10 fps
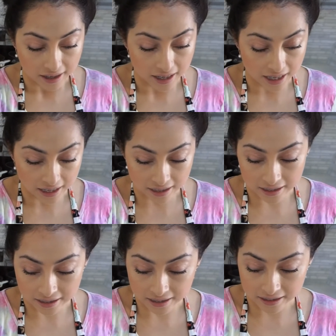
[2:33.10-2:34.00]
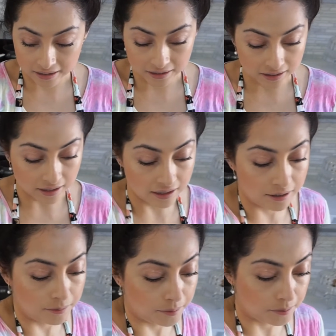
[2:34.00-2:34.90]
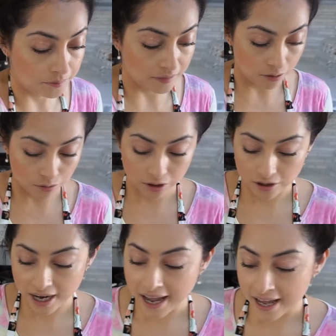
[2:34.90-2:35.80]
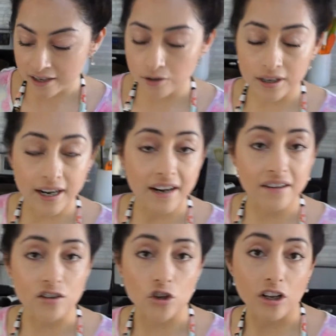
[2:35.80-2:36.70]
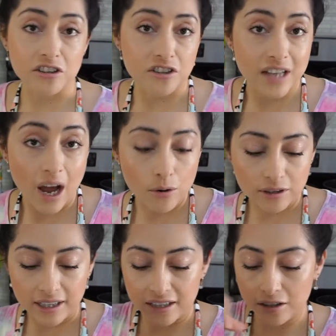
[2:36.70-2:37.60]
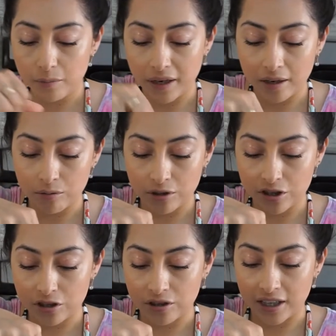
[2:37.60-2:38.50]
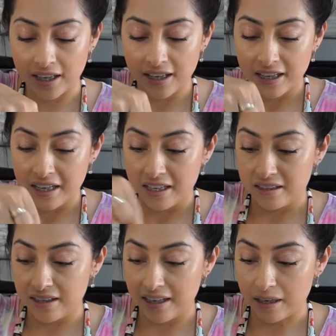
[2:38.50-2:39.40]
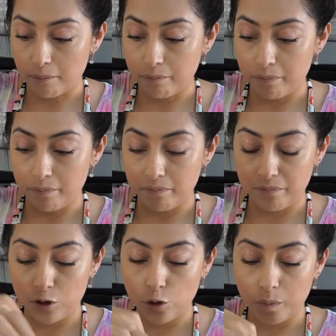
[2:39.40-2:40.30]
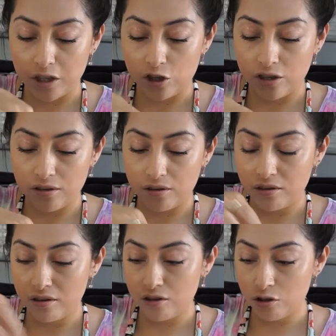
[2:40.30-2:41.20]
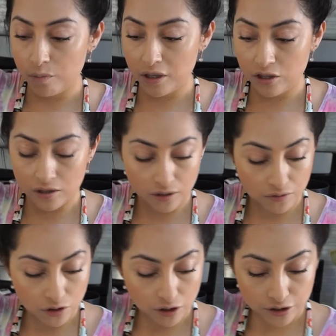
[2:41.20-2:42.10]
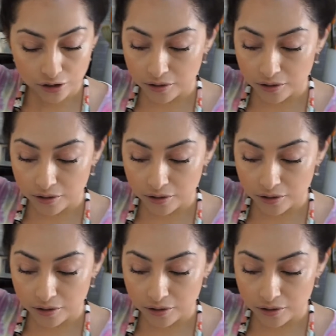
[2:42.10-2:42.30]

And we're gonna add, you can add the salt now or later, but we're just gonna take 2 pinches of salt.